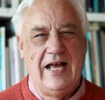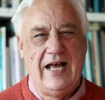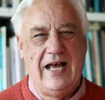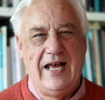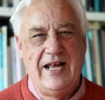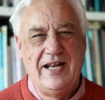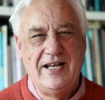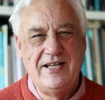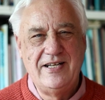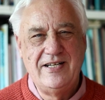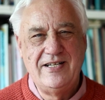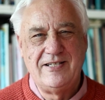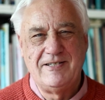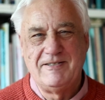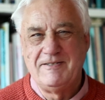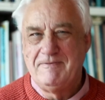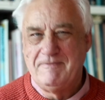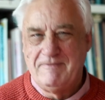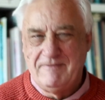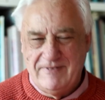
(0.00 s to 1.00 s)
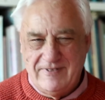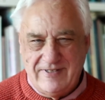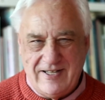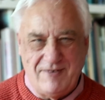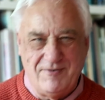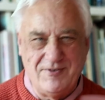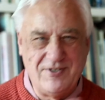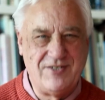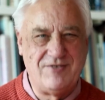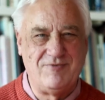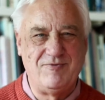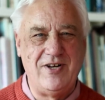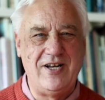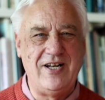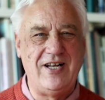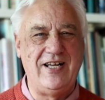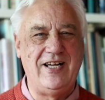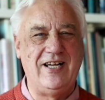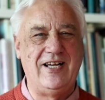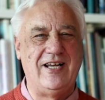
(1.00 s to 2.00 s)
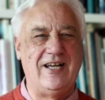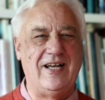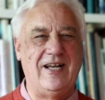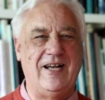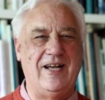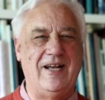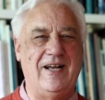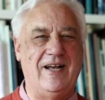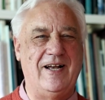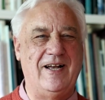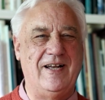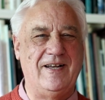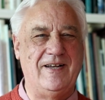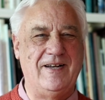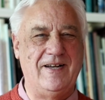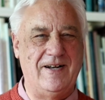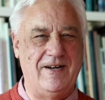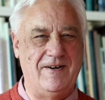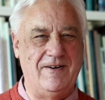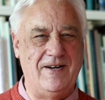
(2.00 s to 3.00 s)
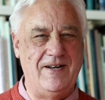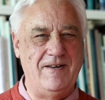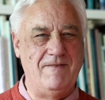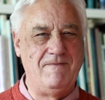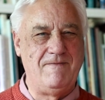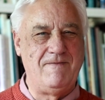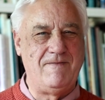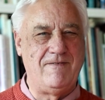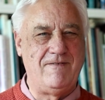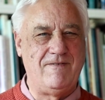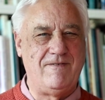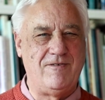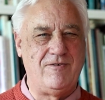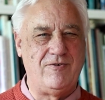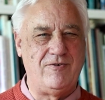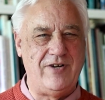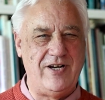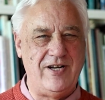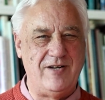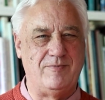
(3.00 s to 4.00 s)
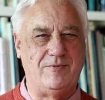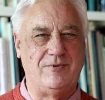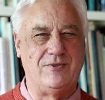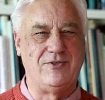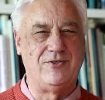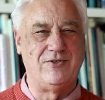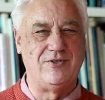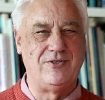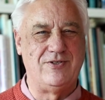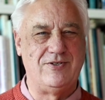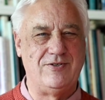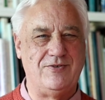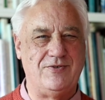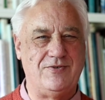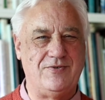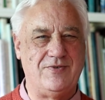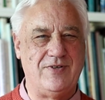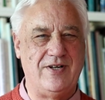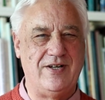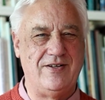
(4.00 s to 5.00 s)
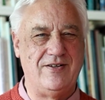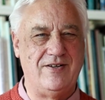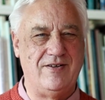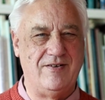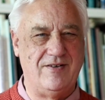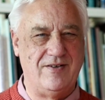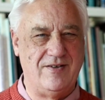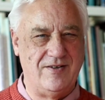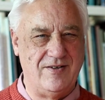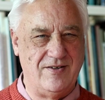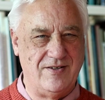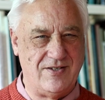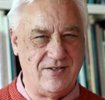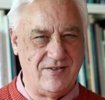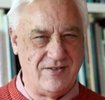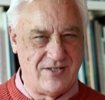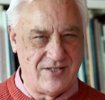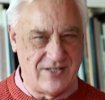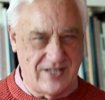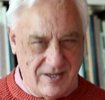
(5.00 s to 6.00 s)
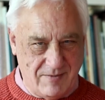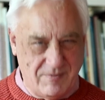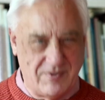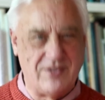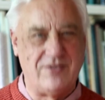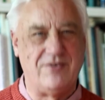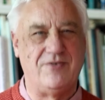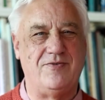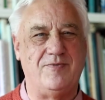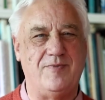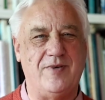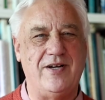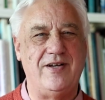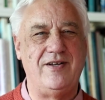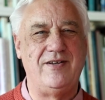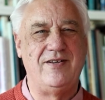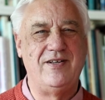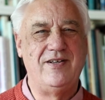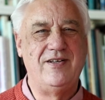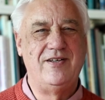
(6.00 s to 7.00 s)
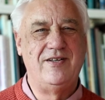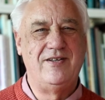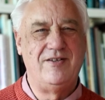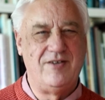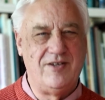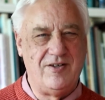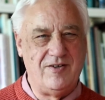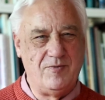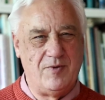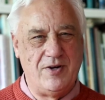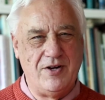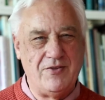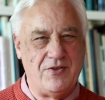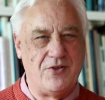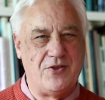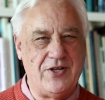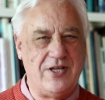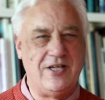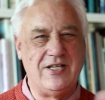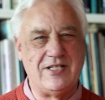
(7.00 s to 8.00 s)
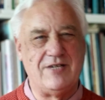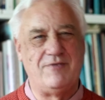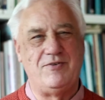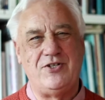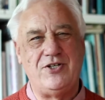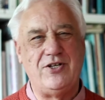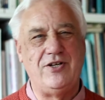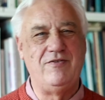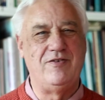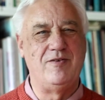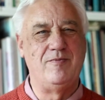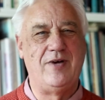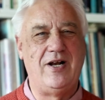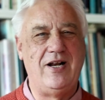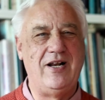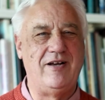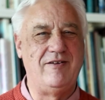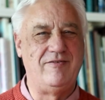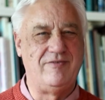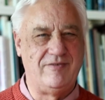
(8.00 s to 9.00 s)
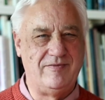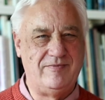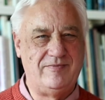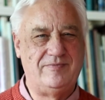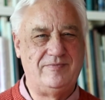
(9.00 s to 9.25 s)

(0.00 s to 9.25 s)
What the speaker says: And that was really, an incredible sort of statement of one of the things I've achieved in my life.